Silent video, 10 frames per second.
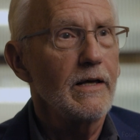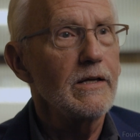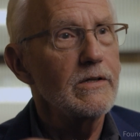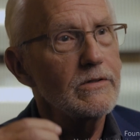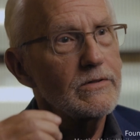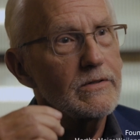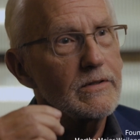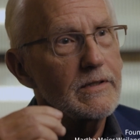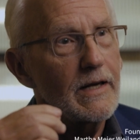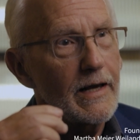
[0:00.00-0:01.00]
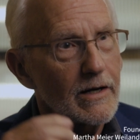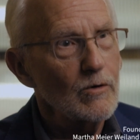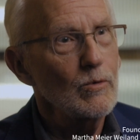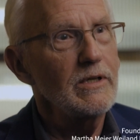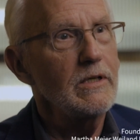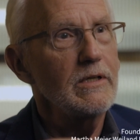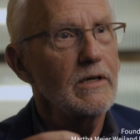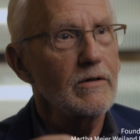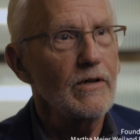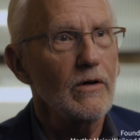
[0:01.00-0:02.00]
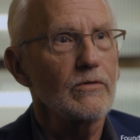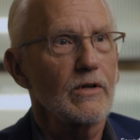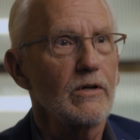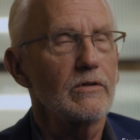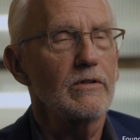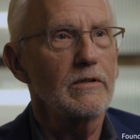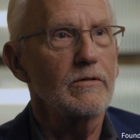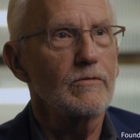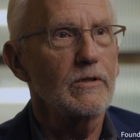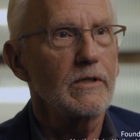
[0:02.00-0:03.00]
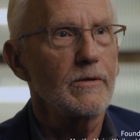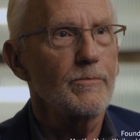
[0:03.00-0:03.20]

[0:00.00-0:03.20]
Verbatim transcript: is equity of healthcare delivery.